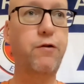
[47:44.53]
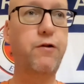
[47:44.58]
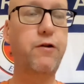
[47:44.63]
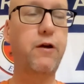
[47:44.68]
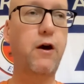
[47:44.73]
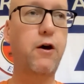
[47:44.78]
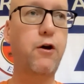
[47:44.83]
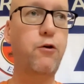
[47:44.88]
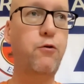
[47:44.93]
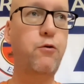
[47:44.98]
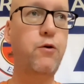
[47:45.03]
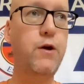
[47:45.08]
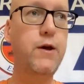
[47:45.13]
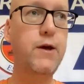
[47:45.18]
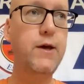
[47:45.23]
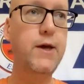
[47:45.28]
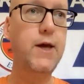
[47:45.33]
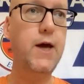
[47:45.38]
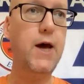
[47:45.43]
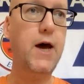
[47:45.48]
So
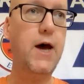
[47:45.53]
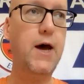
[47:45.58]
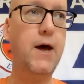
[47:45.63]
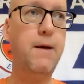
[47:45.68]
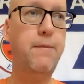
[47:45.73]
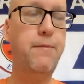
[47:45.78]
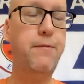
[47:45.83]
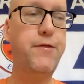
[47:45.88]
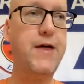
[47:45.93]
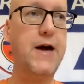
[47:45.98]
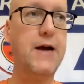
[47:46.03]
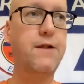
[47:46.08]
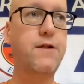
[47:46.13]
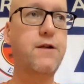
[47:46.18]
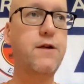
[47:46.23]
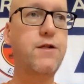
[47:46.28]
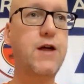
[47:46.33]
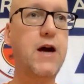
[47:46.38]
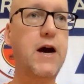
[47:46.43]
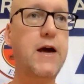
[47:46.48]
thanks
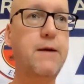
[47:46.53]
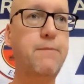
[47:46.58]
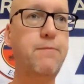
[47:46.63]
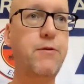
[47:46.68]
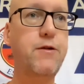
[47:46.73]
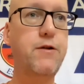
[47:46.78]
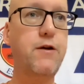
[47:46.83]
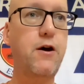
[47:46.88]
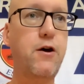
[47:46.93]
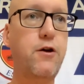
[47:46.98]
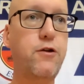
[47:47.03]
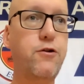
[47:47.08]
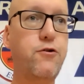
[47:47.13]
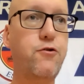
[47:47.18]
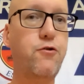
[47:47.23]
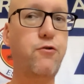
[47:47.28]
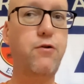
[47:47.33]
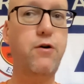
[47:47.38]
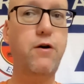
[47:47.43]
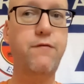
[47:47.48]
to James
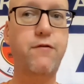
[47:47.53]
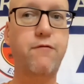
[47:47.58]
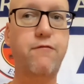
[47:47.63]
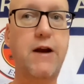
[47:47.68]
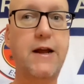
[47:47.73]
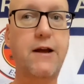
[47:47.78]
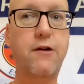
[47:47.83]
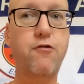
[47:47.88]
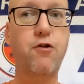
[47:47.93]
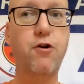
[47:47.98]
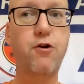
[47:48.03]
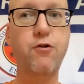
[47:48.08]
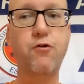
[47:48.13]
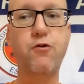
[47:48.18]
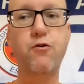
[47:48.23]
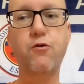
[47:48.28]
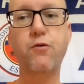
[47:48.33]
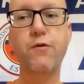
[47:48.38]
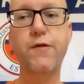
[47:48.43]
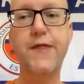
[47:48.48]
Earnshaw of the Reading
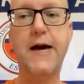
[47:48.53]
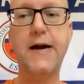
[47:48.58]
Chronicle.